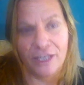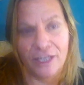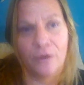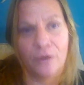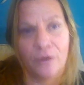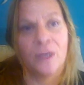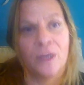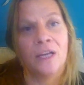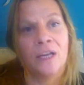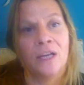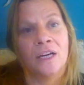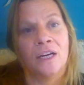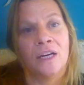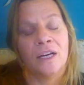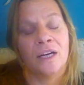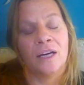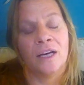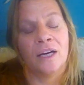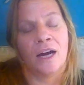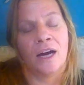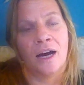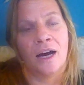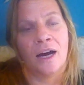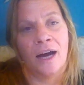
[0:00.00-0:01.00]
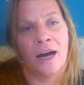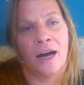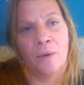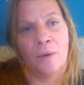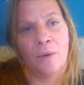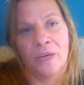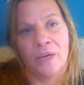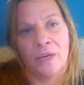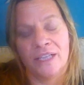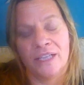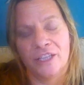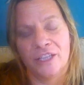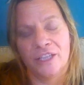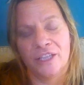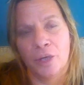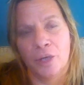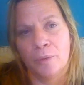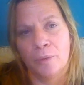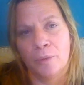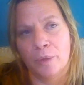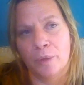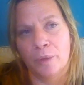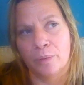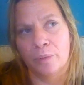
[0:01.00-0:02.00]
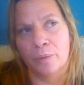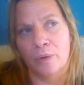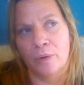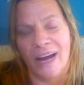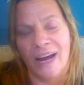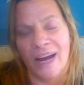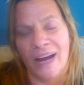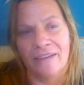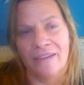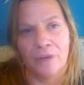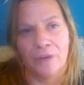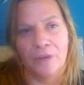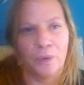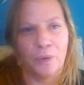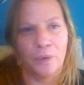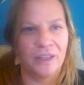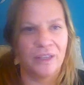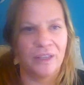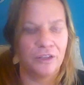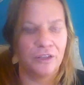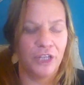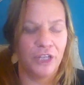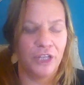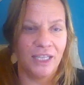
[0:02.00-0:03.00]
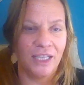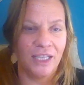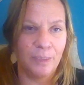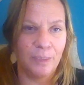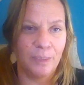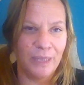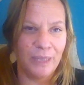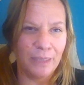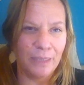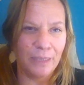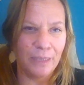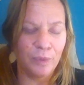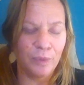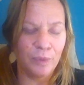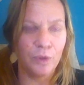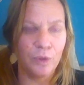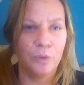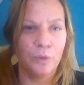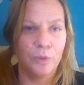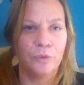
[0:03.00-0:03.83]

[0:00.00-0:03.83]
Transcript: So uh, I wanted to go more private with just people